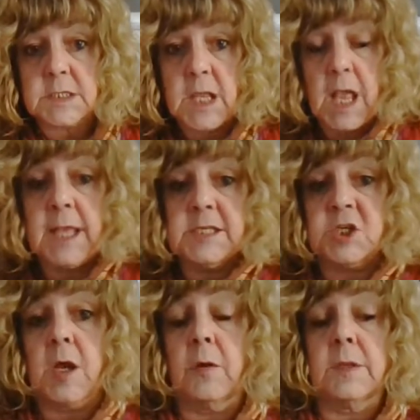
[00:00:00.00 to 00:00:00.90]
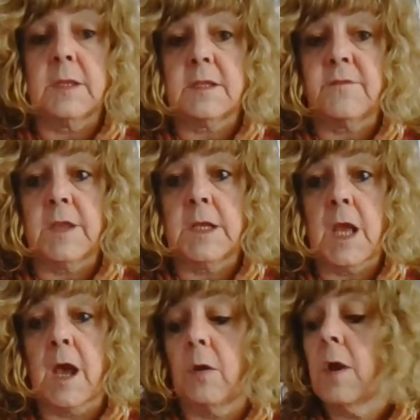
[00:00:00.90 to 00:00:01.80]
slideshow in this
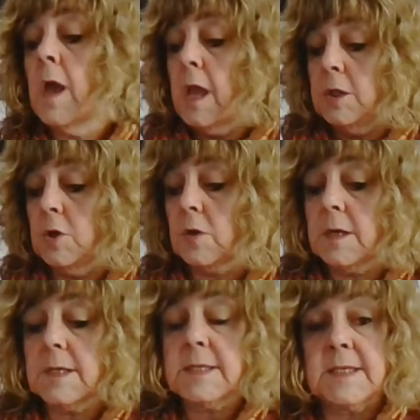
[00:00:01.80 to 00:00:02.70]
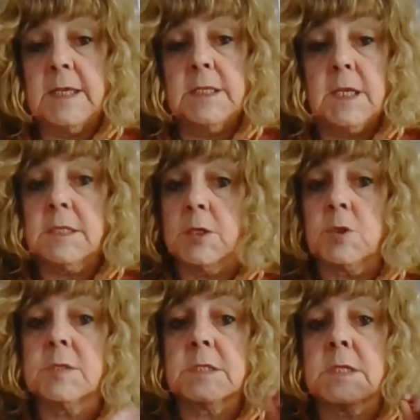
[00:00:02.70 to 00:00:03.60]
video, you're going to see that
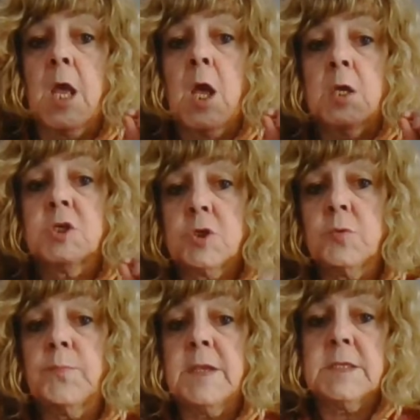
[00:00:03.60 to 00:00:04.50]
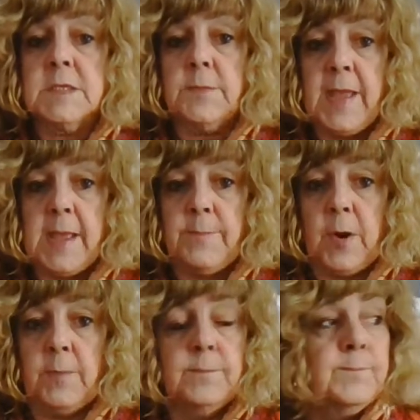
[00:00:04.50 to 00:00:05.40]
there's two pieces of
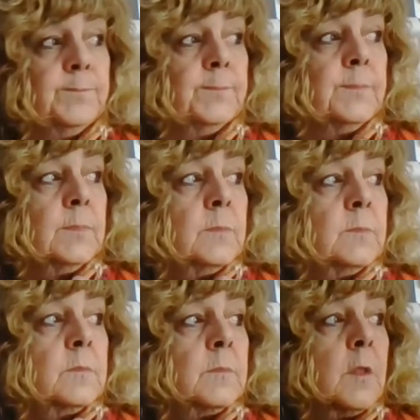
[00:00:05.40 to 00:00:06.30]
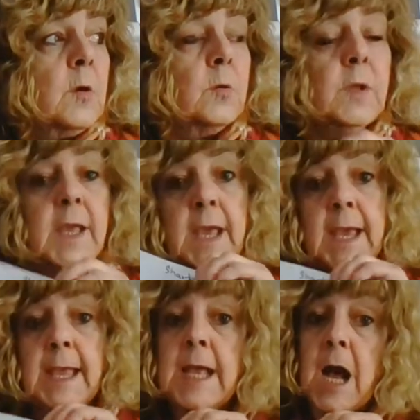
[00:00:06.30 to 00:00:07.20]
paper,
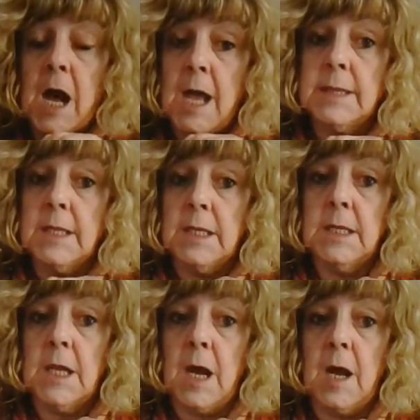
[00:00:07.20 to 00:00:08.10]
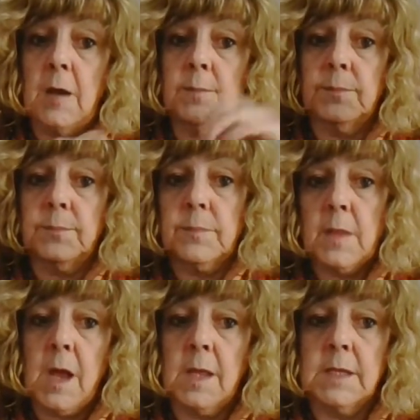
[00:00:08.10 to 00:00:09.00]
okay, on the
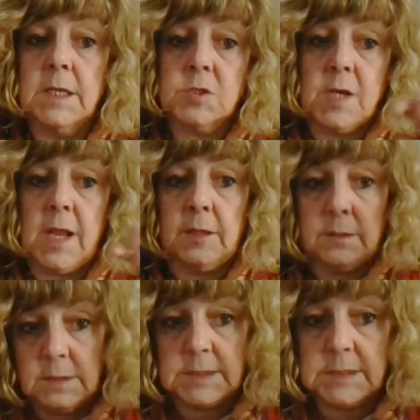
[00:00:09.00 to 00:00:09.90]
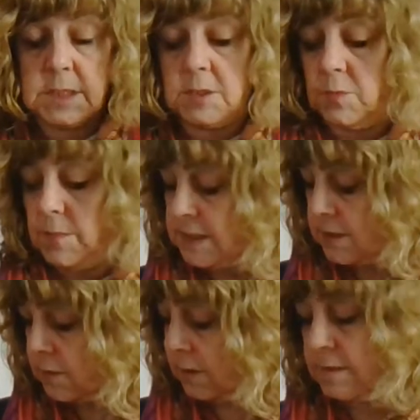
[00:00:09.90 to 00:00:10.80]
internet, listed under
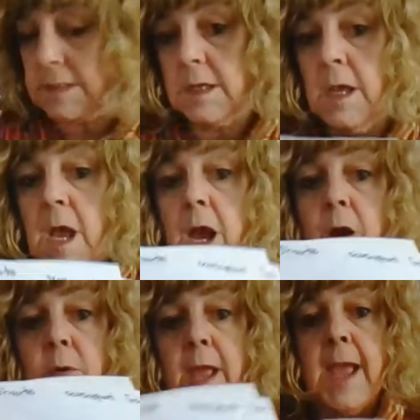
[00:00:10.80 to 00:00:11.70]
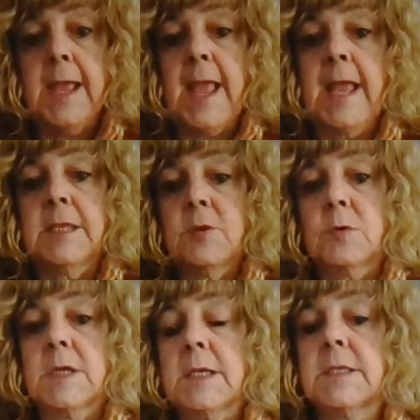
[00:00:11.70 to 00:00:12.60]
materials, okay, and you
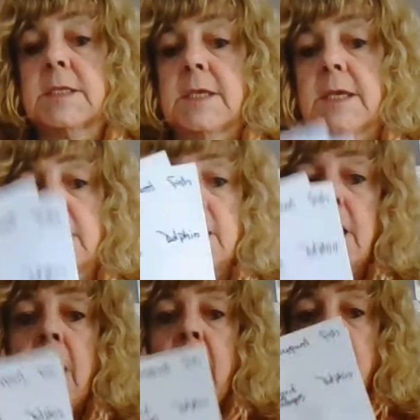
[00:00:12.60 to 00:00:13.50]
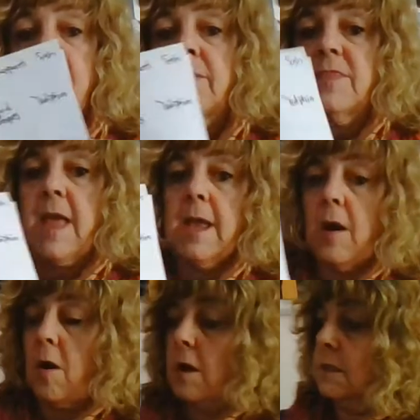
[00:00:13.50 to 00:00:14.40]
can see that they
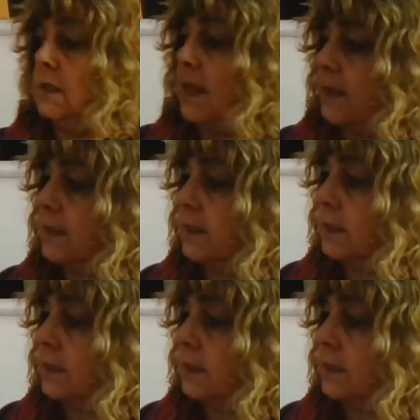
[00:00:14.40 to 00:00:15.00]
are lists.